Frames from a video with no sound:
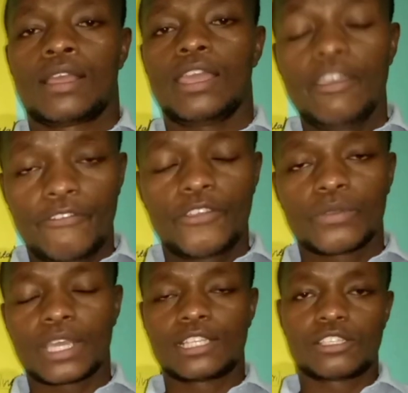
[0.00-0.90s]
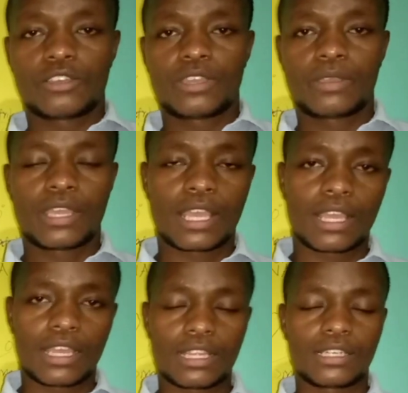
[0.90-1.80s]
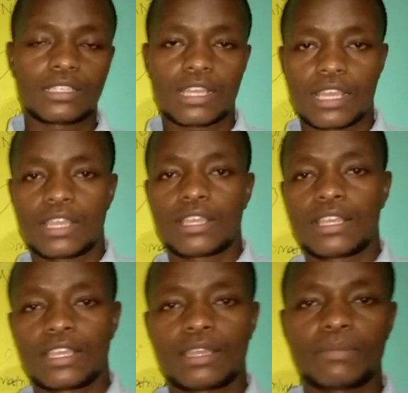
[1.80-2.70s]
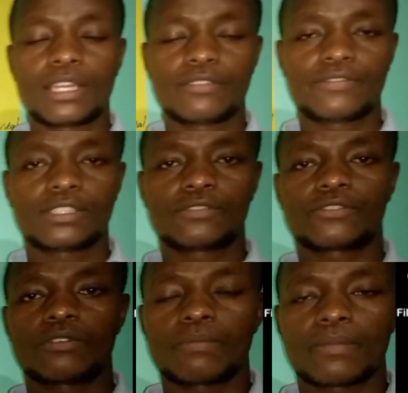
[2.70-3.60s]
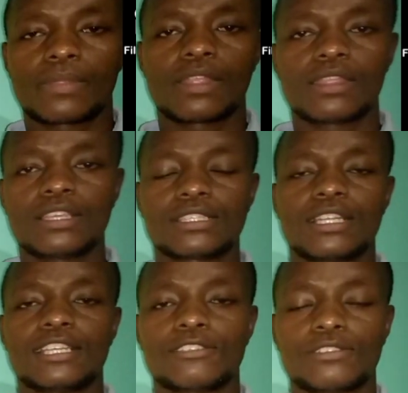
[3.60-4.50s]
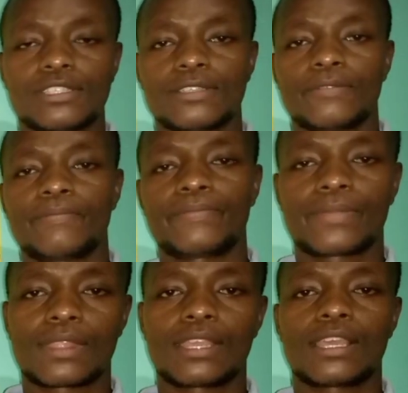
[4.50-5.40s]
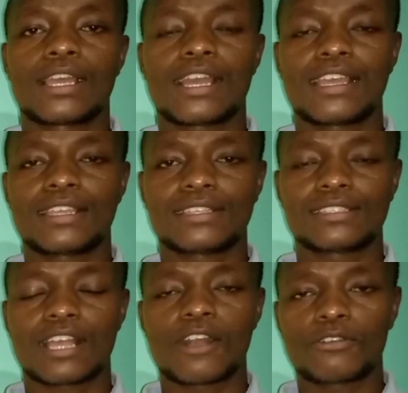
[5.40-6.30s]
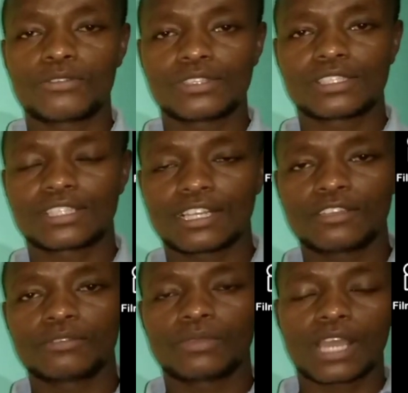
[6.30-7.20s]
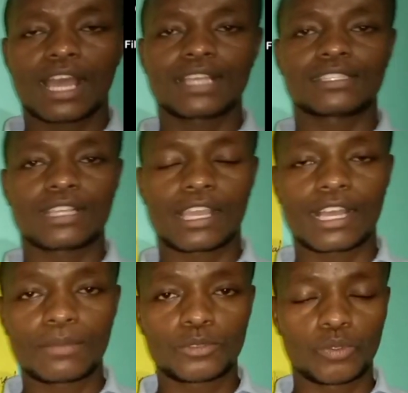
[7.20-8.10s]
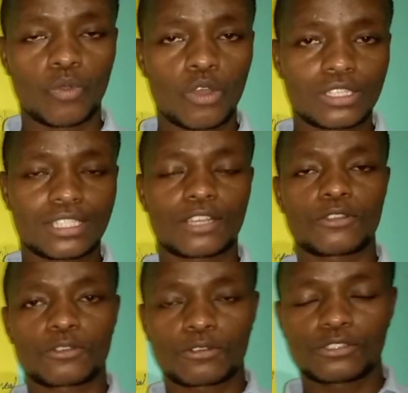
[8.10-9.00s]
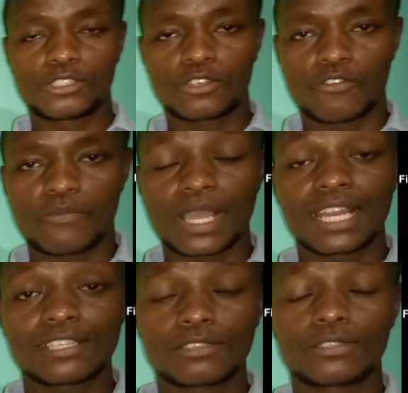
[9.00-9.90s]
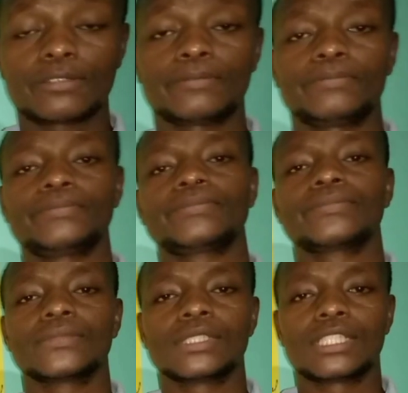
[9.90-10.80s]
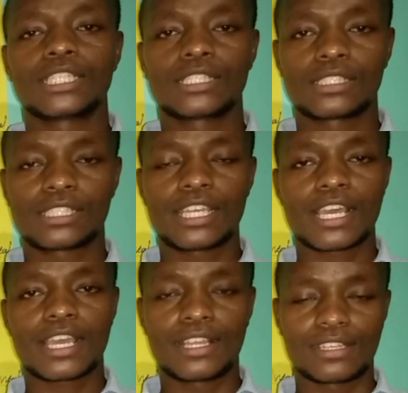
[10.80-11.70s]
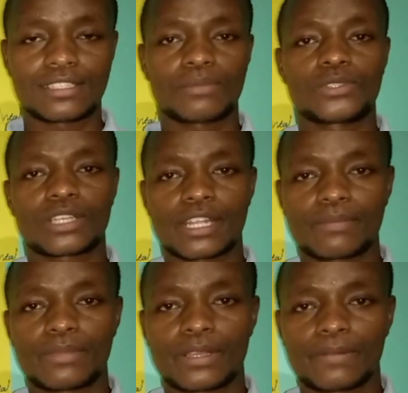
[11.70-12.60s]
if you enjoy and benefit from these lessons, as I always tell you as I come towards the conclusion of my lesson, share and subscribe.